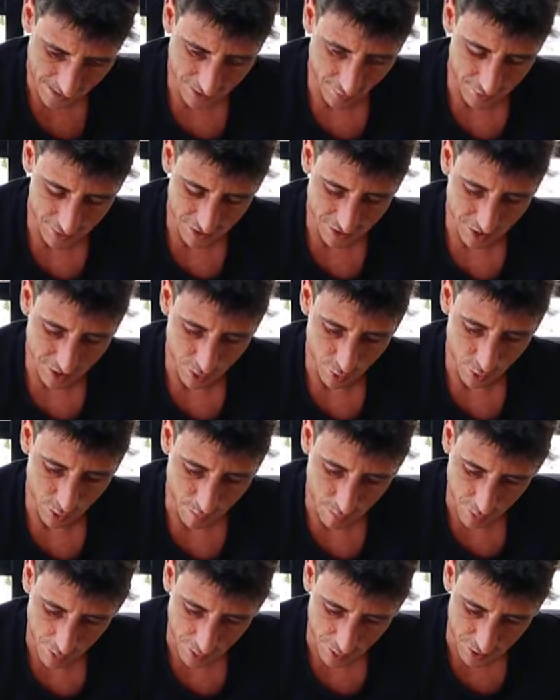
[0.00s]
And I was gonna go
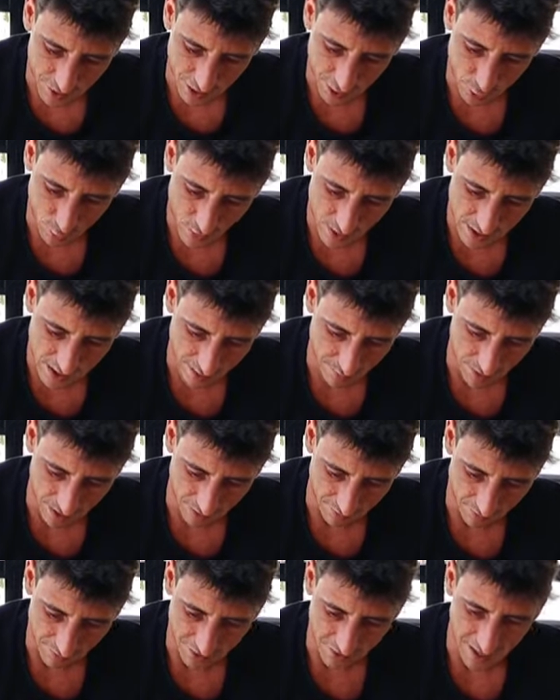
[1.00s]
tomorrow because it's windy,
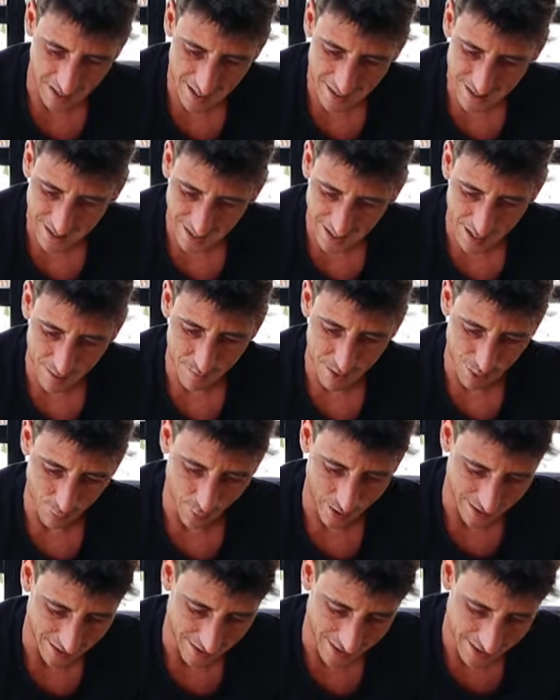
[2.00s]
but if today's gonna
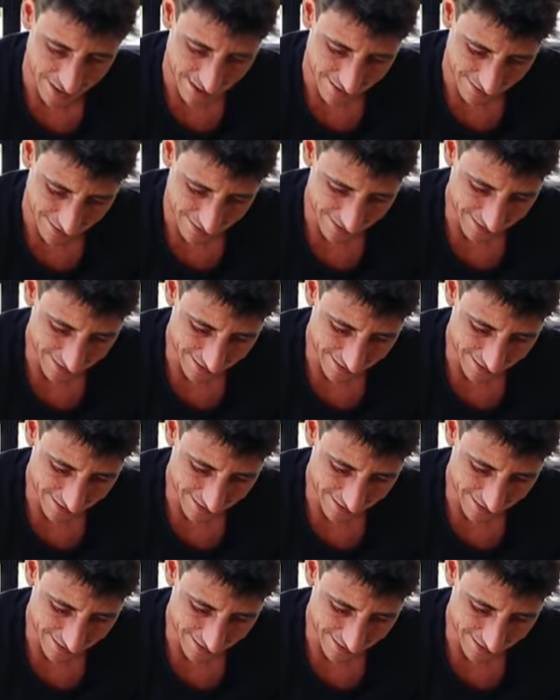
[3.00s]
be windy,